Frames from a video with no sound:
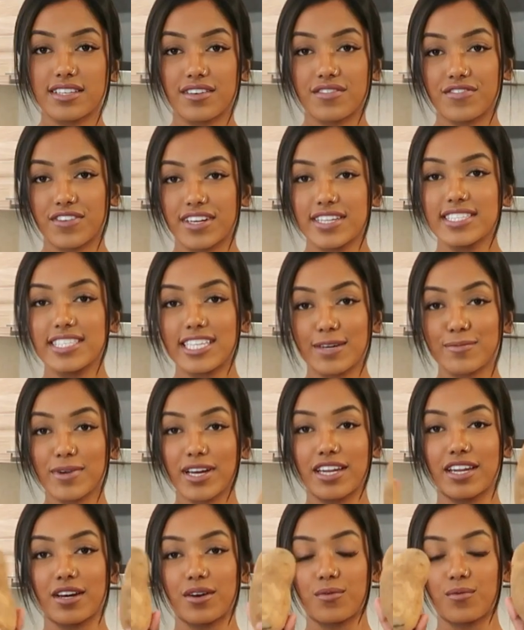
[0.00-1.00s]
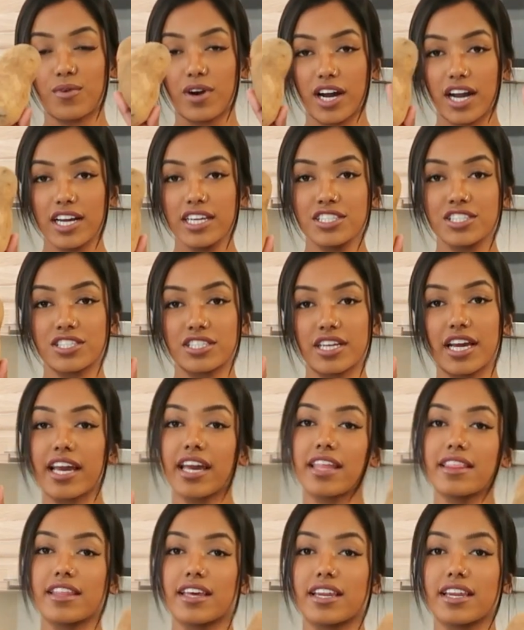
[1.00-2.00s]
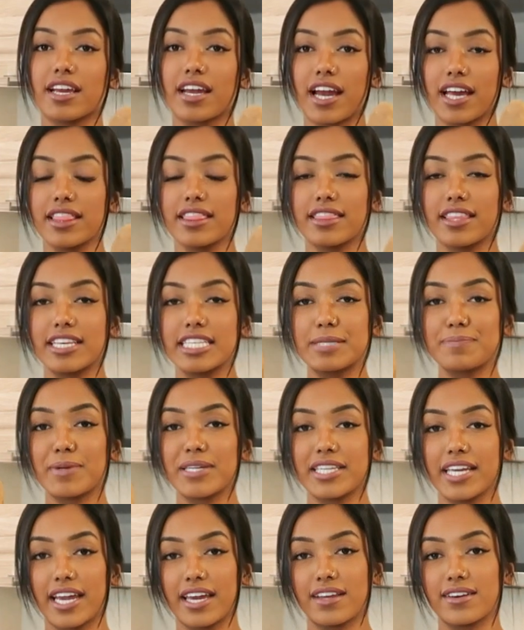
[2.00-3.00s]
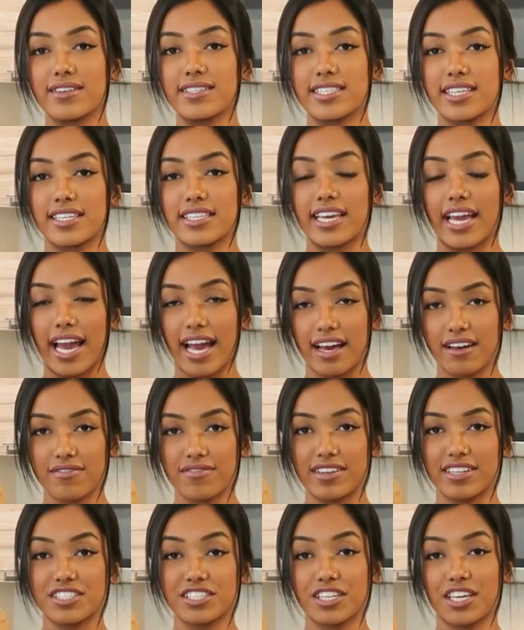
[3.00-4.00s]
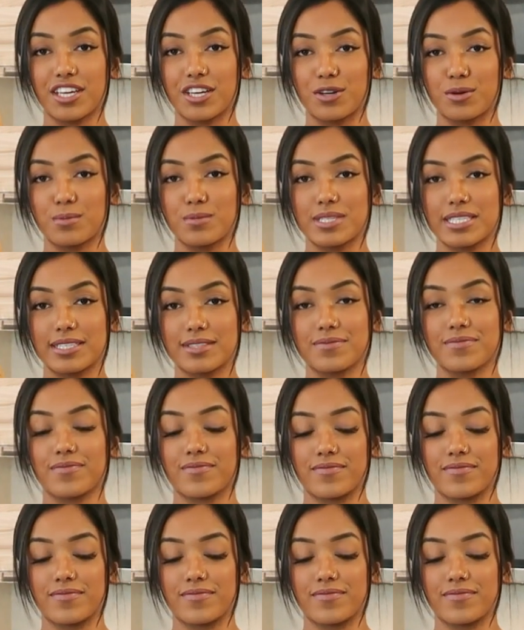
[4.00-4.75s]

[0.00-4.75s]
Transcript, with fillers: So first I'm gonna wash and then cut these potatoes into half inch cubes.